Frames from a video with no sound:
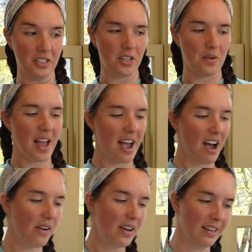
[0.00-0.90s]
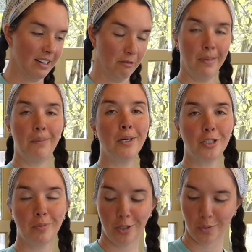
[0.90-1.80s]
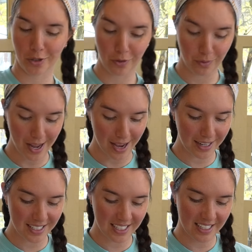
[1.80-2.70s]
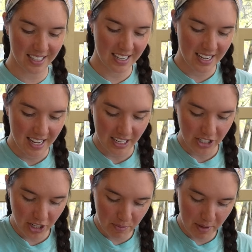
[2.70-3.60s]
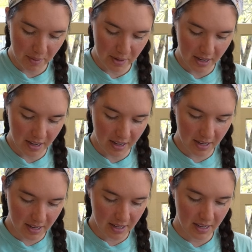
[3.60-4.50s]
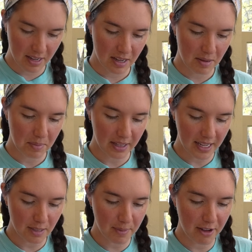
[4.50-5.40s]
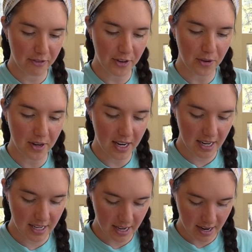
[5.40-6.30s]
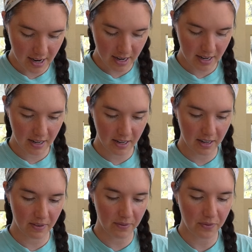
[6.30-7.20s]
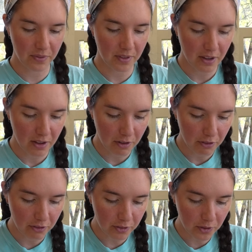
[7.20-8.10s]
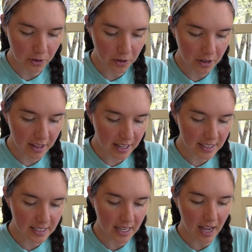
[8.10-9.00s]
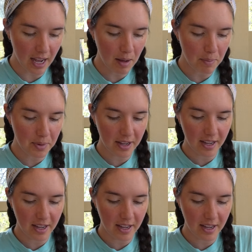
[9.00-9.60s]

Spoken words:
So now, if my measurements were correct, I should be able to place my phone in here, fold this up,